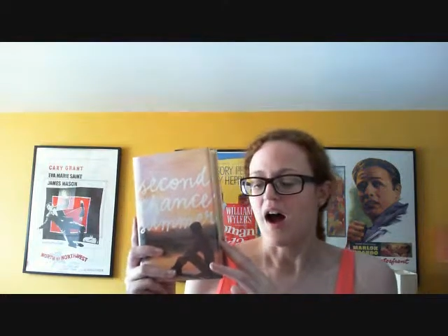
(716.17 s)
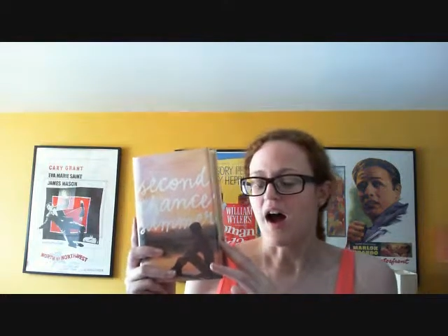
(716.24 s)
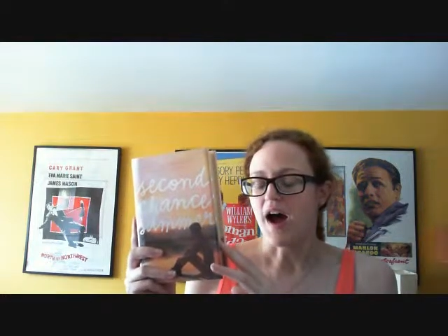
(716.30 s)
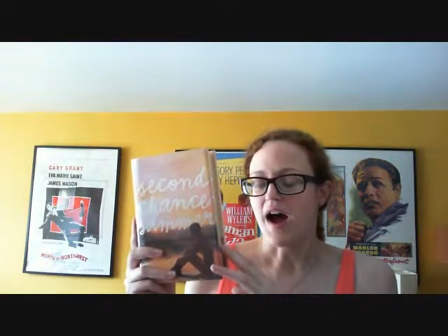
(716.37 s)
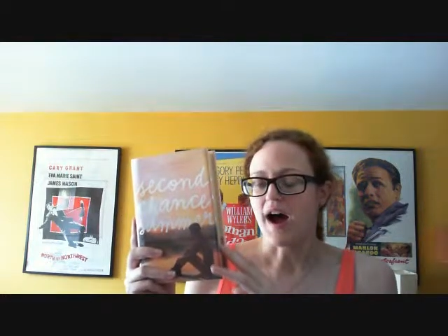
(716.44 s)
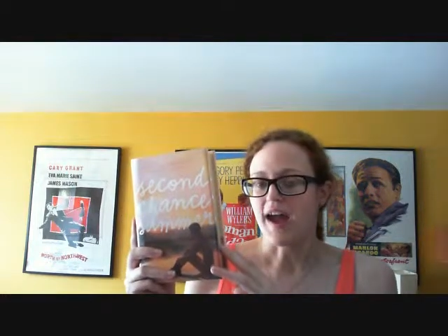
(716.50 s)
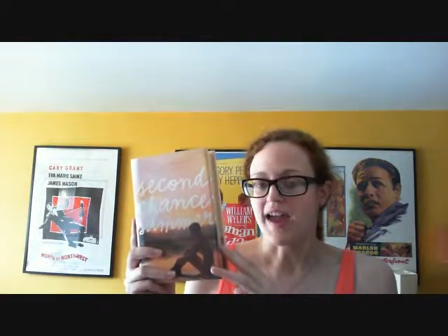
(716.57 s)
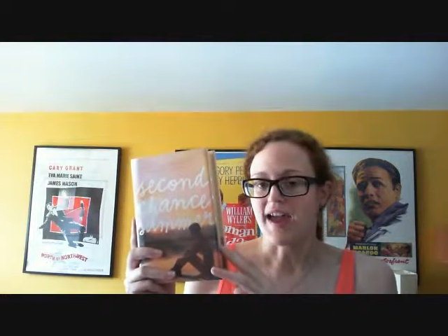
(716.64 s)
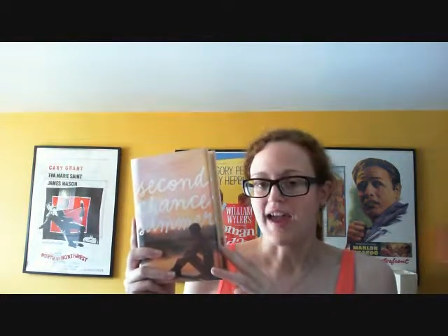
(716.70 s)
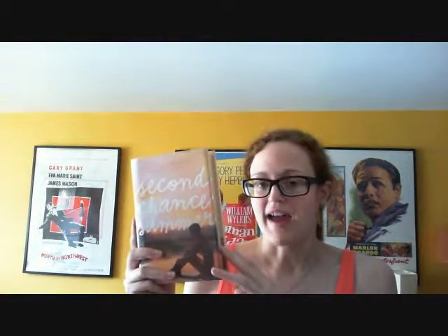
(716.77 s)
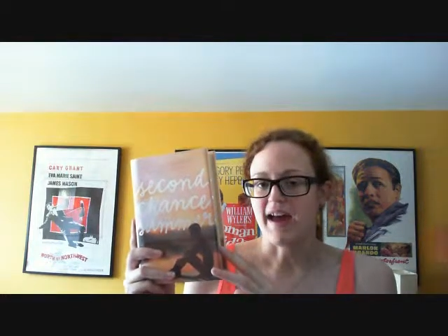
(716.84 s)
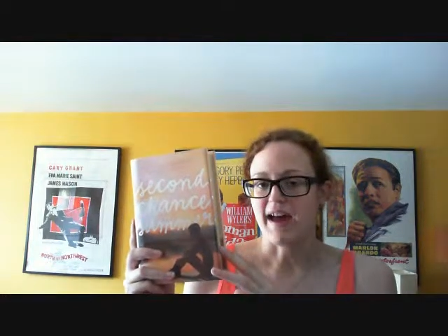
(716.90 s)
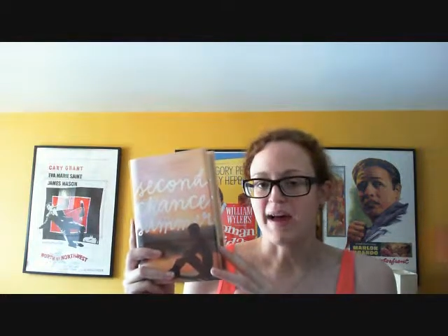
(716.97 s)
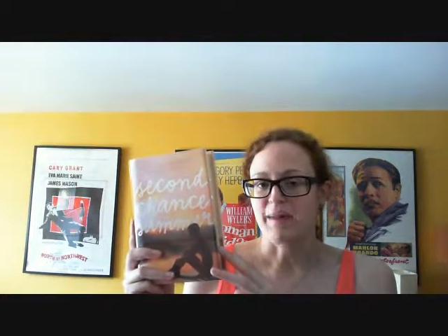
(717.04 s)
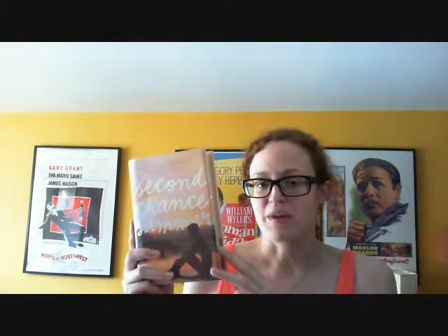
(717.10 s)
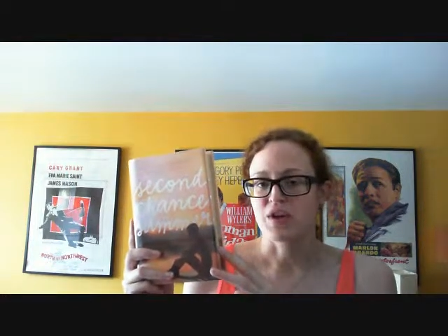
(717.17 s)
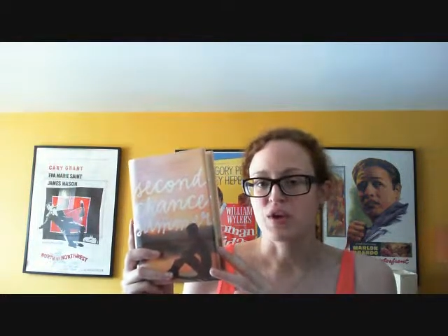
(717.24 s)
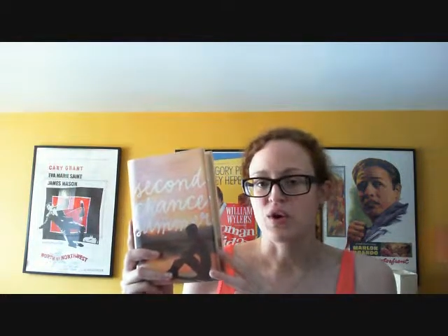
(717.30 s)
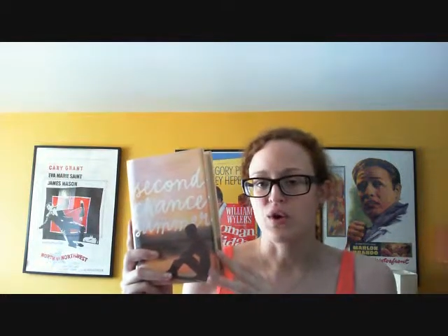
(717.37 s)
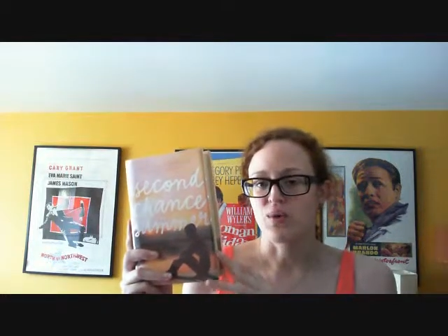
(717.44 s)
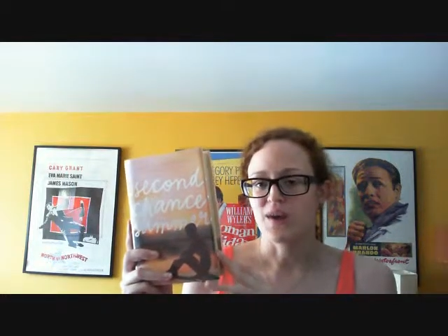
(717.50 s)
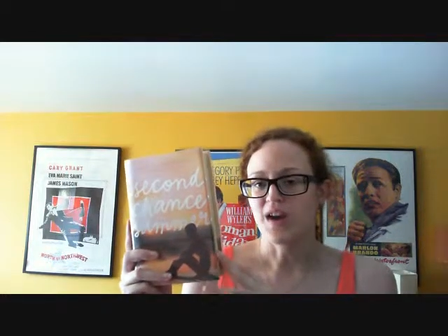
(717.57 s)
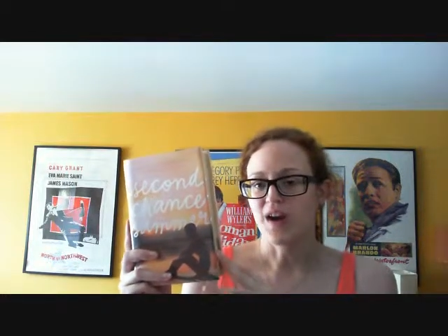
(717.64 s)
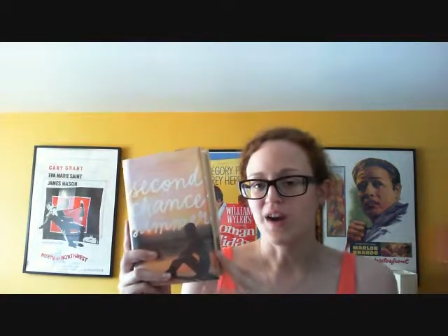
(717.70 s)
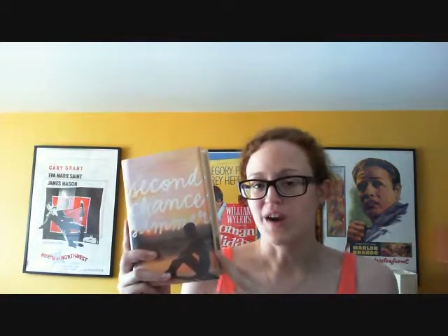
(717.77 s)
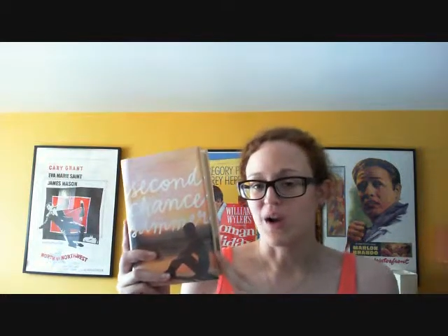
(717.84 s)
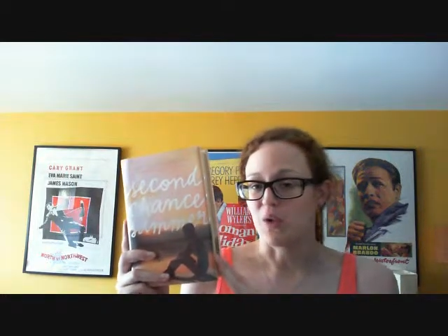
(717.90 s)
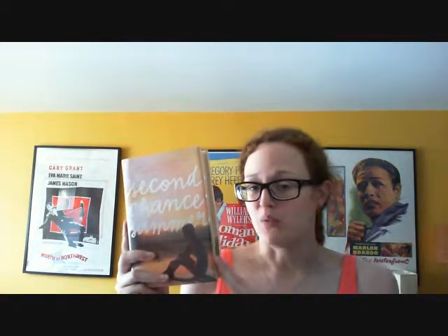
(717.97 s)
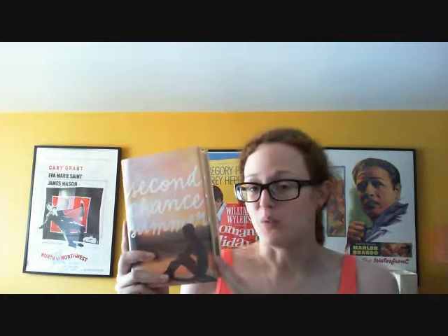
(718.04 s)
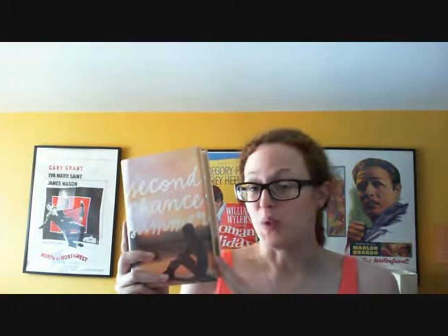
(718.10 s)
I am going on
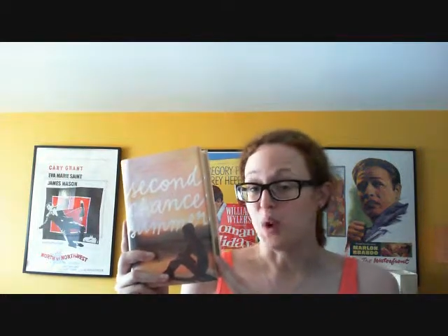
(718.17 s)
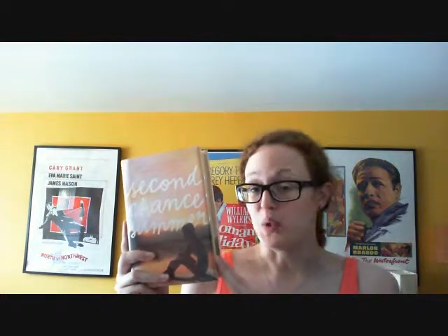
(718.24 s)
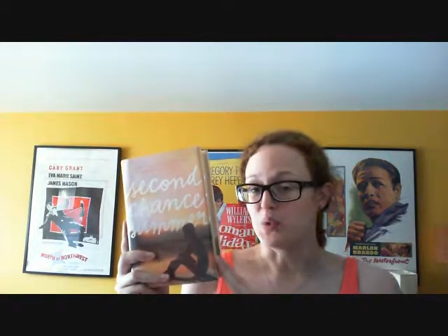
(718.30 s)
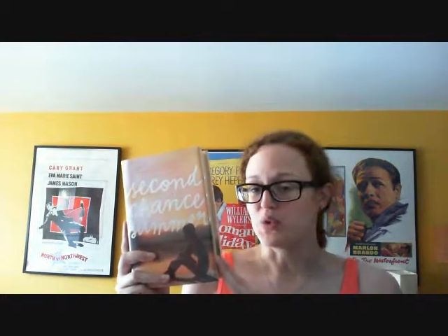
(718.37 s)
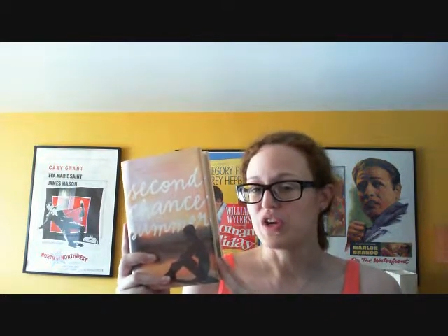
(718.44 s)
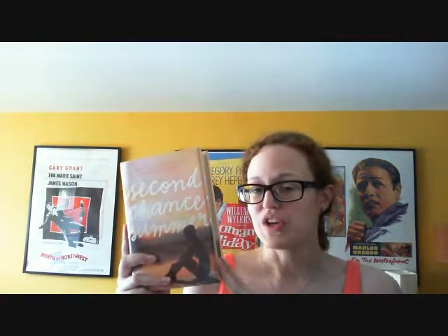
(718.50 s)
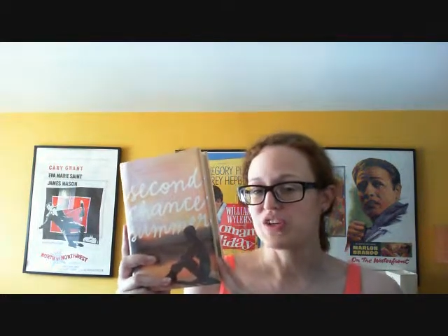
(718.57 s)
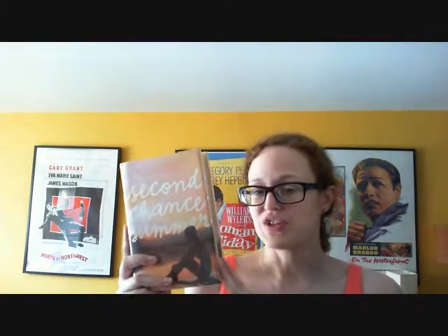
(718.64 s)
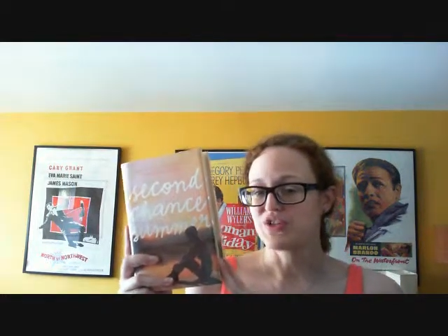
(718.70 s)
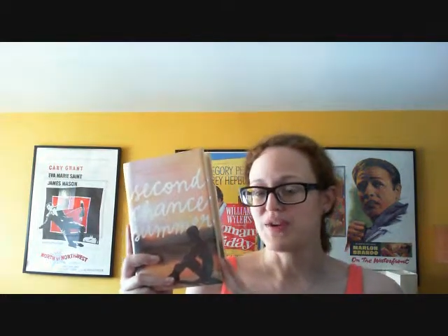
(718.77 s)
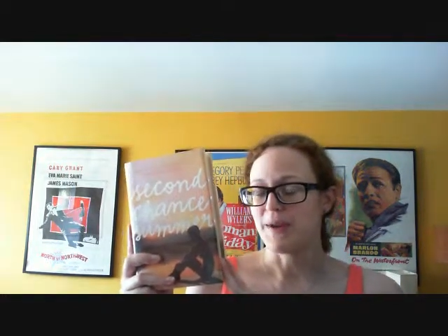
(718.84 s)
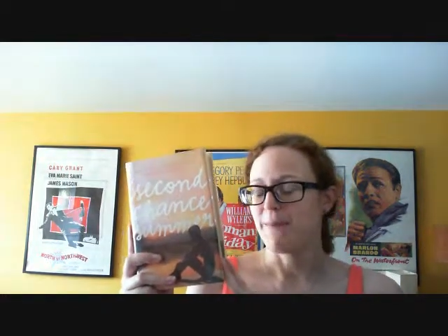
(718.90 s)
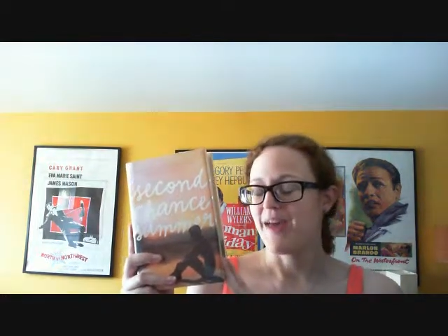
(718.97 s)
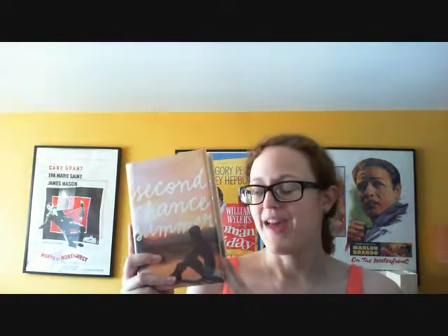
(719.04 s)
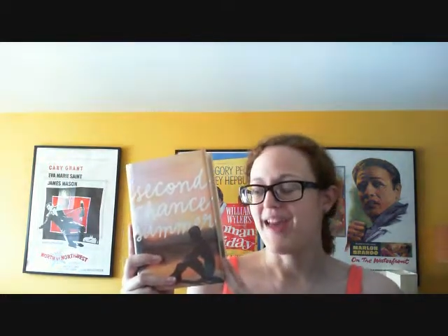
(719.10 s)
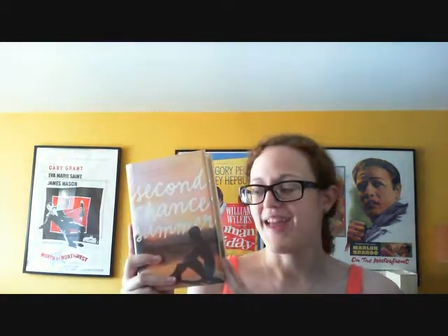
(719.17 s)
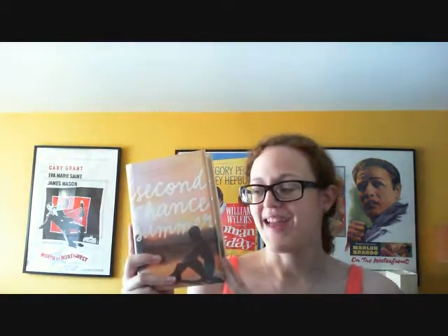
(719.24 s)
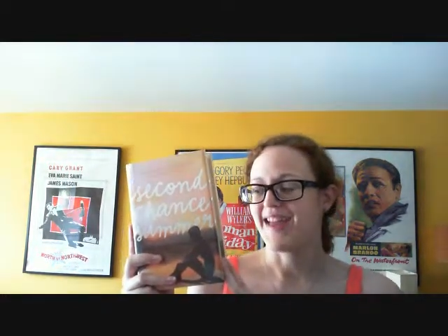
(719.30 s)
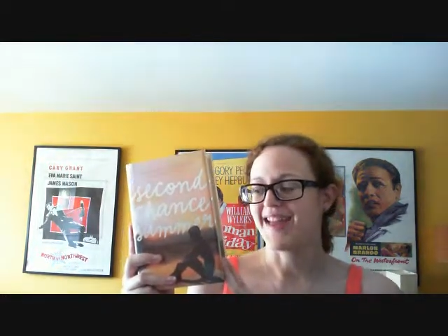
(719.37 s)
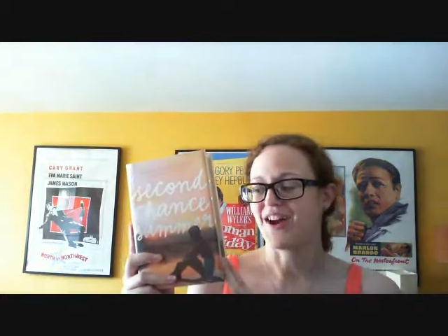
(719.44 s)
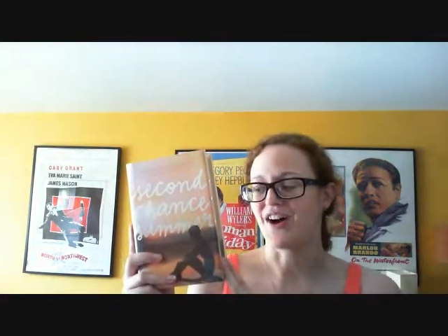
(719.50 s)
a road trip in